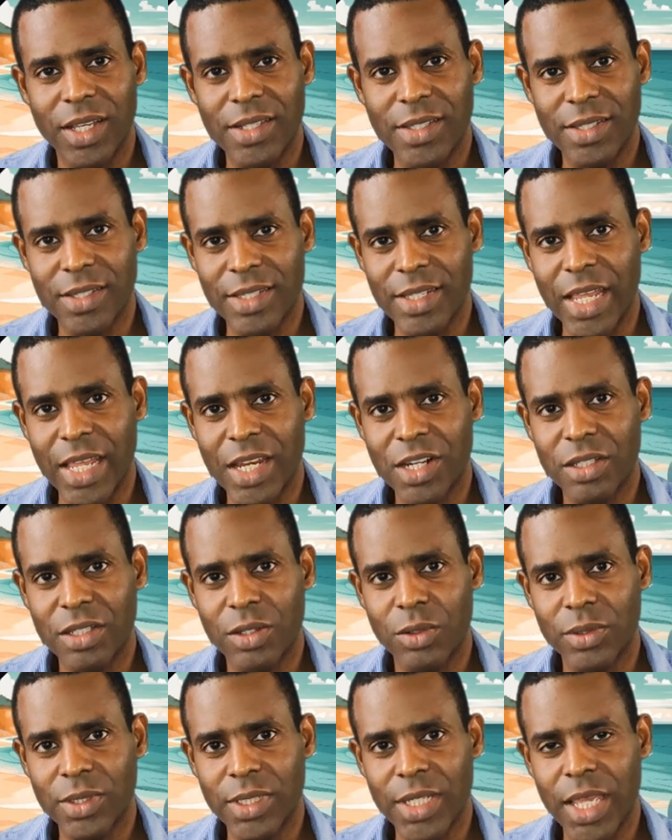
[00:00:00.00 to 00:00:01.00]
does is it actually
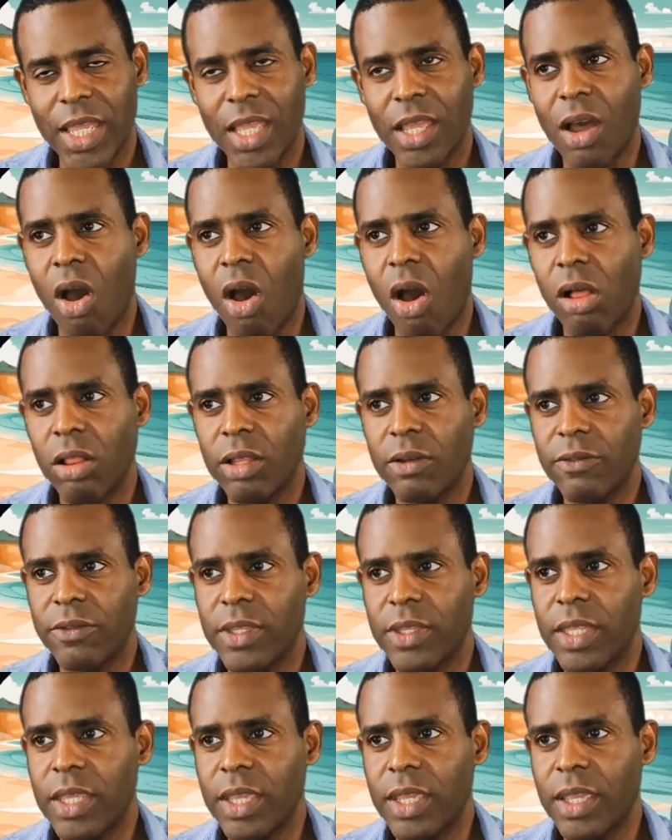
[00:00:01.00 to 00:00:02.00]
will take all
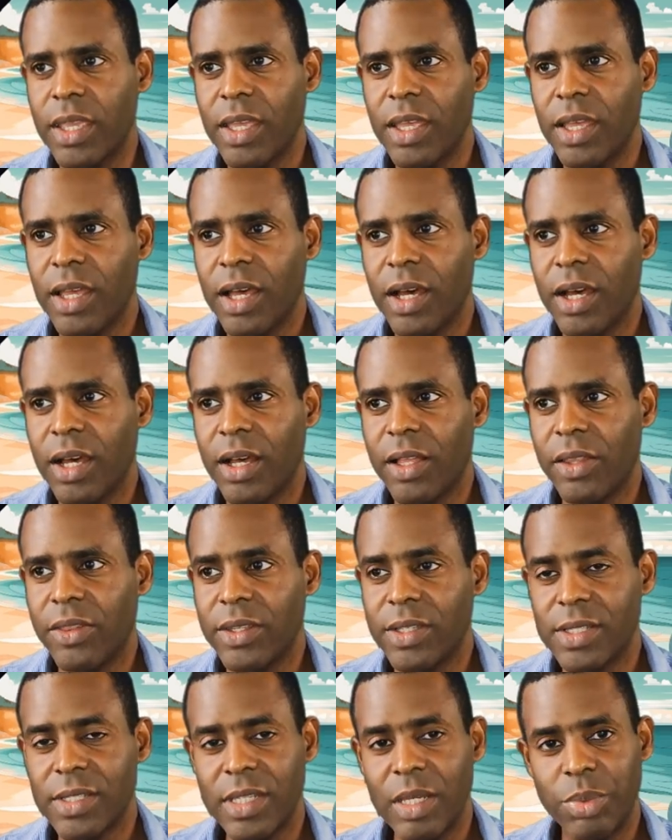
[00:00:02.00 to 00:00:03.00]
of the uh,
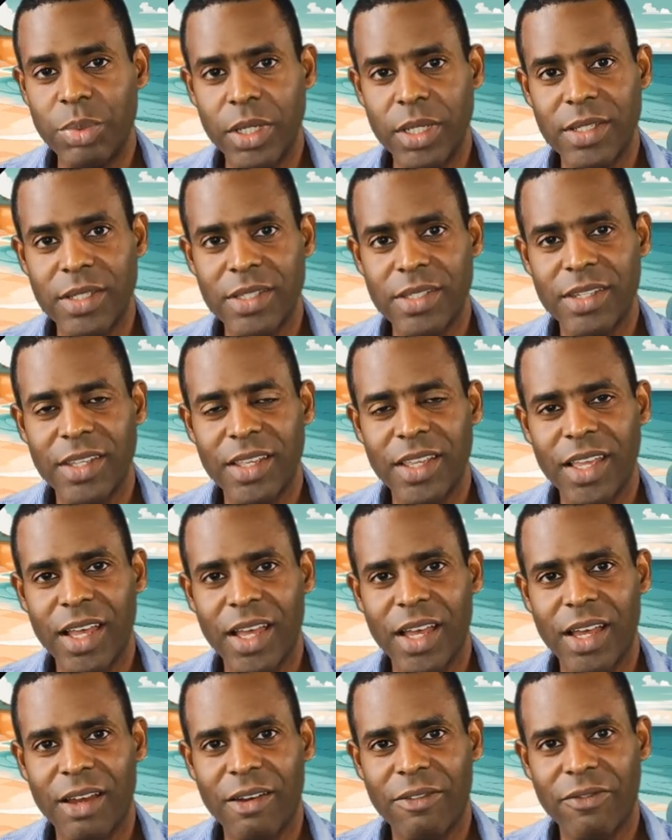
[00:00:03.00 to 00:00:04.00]
the snippets
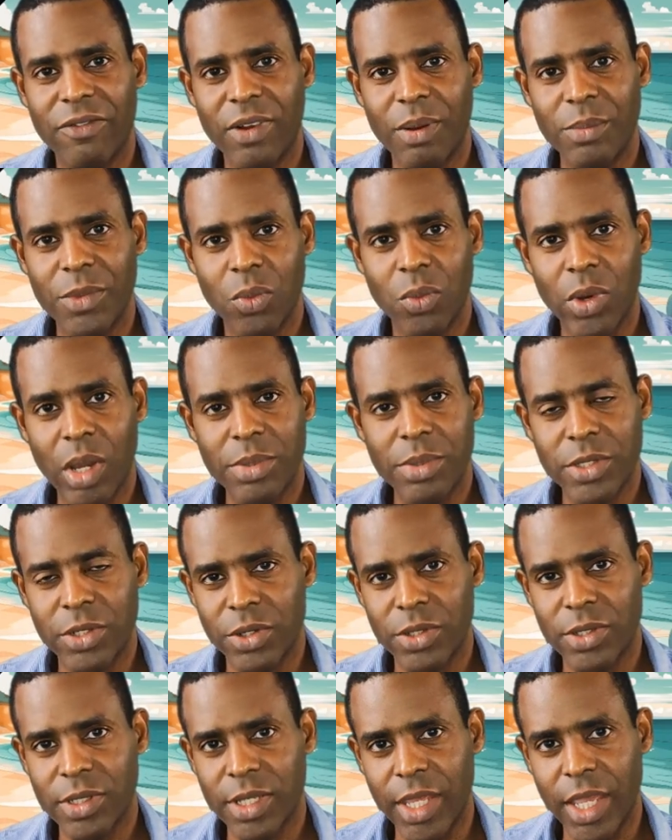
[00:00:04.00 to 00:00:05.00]
uh, from the web
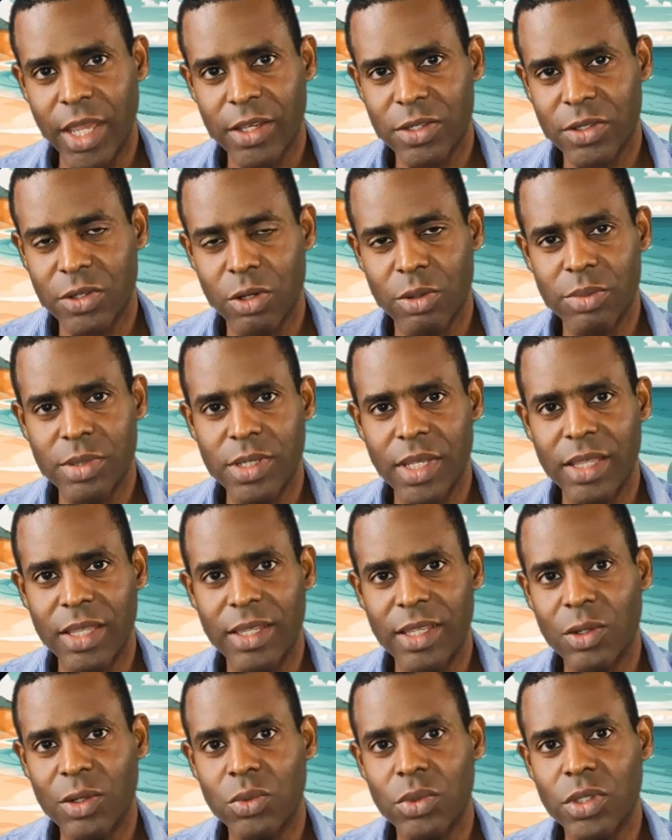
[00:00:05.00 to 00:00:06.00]
search, the excerpts,
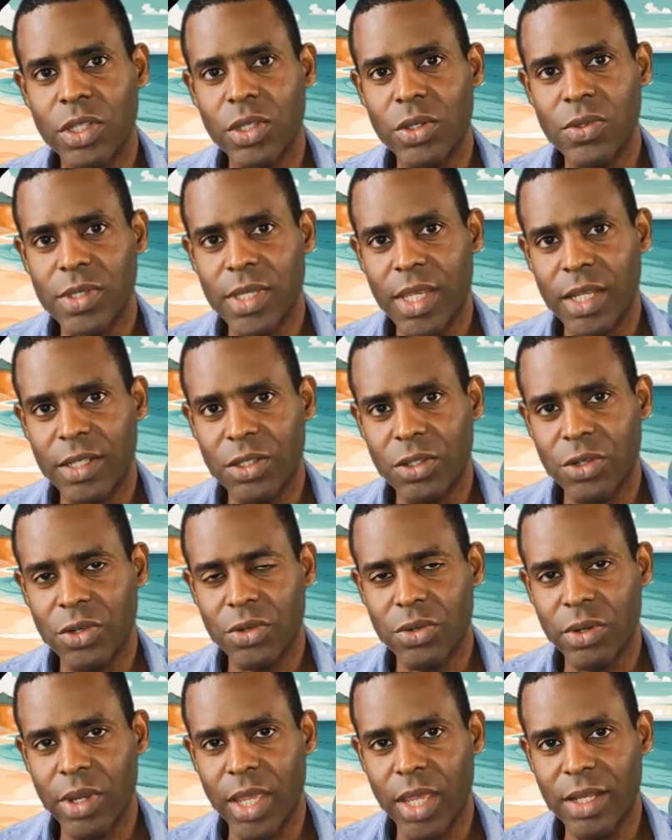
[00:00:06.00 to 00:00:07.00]
and then it will use that to
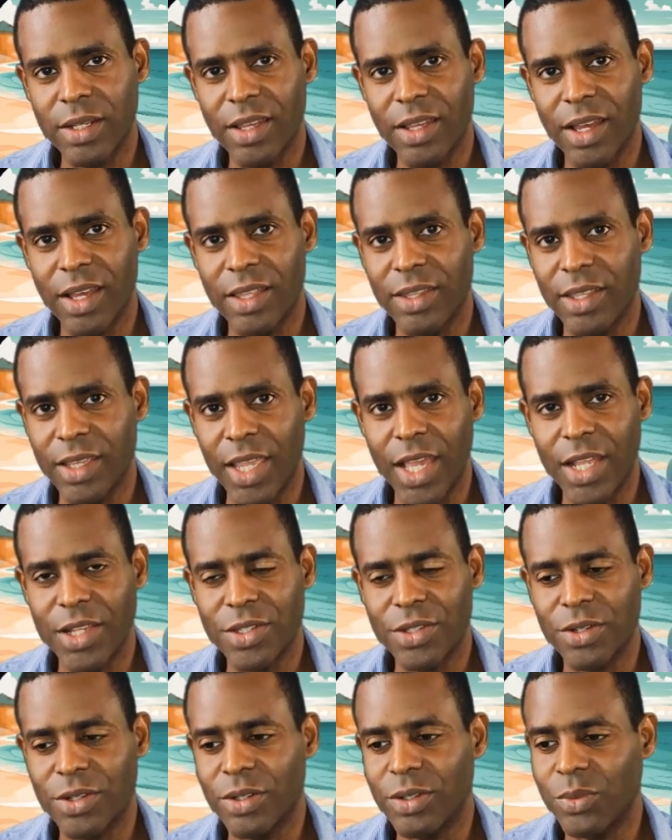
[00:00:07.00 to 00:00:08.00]
create uh, the
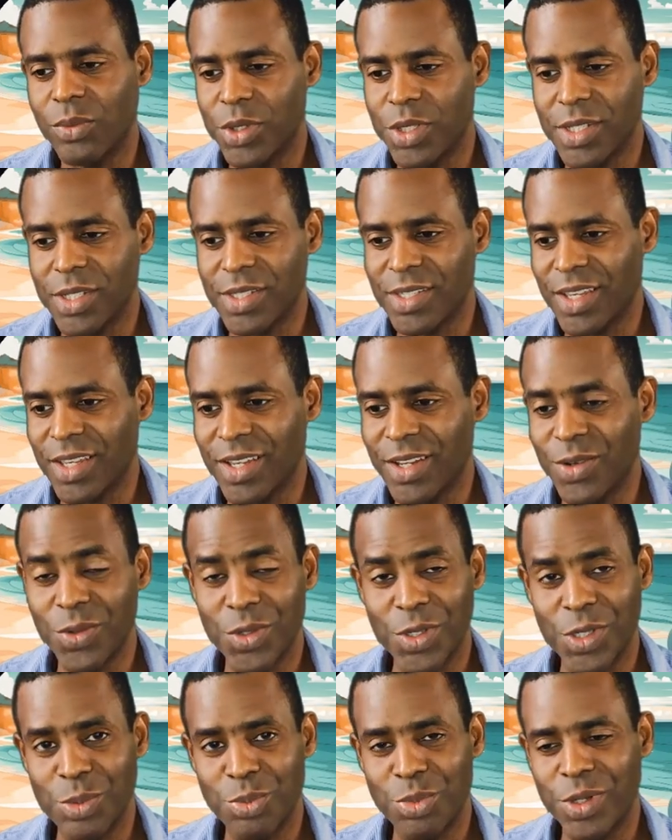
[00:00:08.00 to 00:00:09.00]
answer, which is
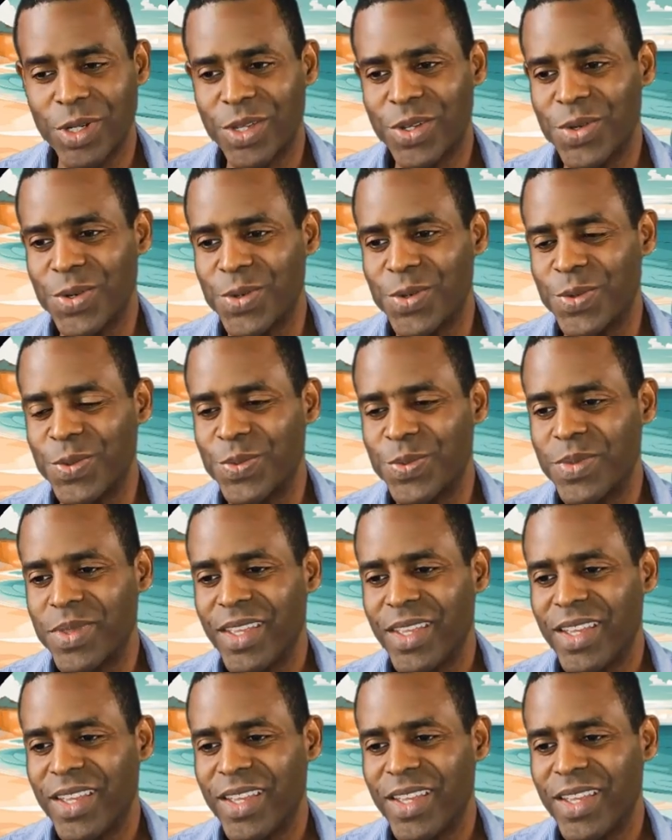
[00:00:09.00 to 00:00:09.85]
which is pretty cool.